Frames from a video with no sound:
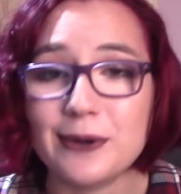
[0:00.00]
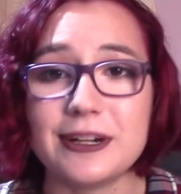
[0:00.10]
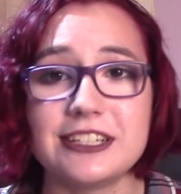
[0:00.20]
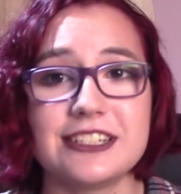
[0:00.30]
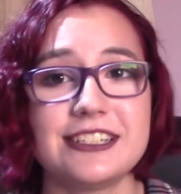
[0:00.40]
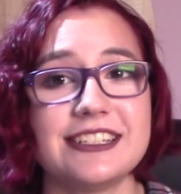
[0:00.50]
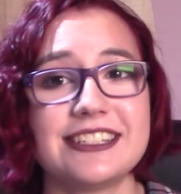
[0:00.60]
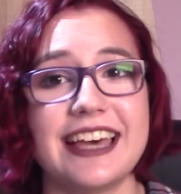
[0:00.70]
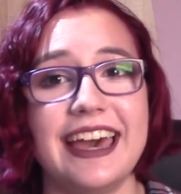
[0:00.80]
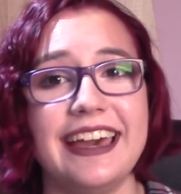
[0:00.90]
which is just
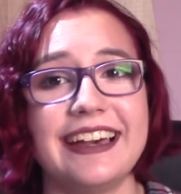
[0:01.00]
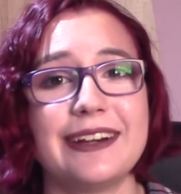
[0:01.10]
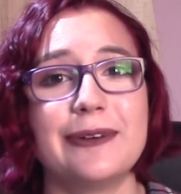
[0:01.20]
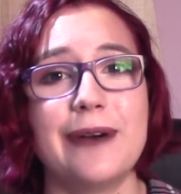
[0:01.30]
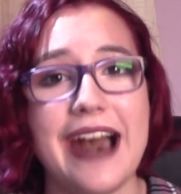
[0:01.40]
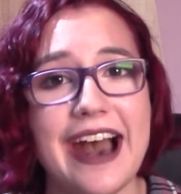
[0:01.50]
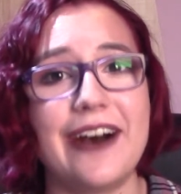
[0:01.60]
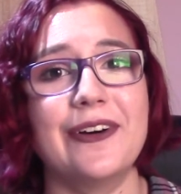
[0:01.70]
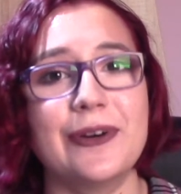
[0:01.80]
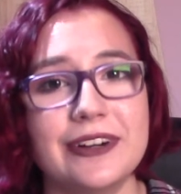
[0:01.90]
like
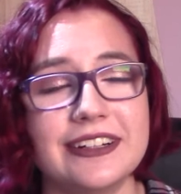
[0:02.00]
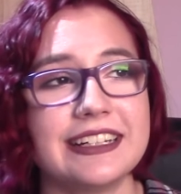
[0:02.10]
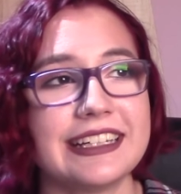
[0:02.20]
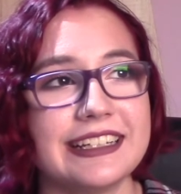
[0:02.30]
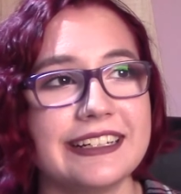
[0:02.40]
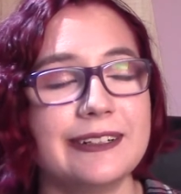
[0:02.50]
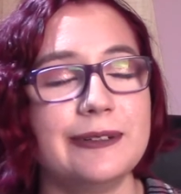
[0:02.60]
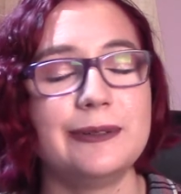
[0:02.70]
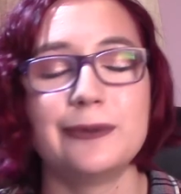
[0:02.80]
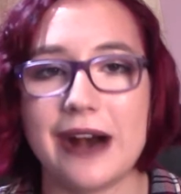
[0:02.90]
wow
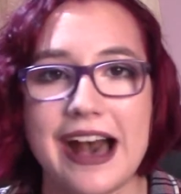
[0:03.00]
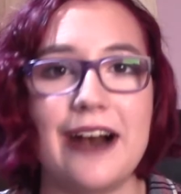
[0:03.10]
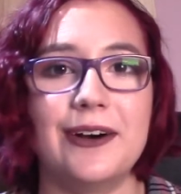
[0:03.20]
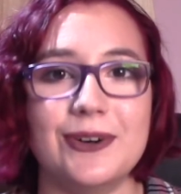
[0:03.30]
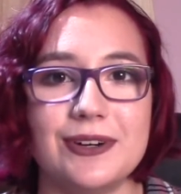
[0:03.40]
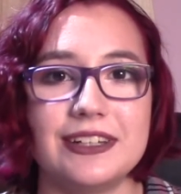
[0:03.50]
wow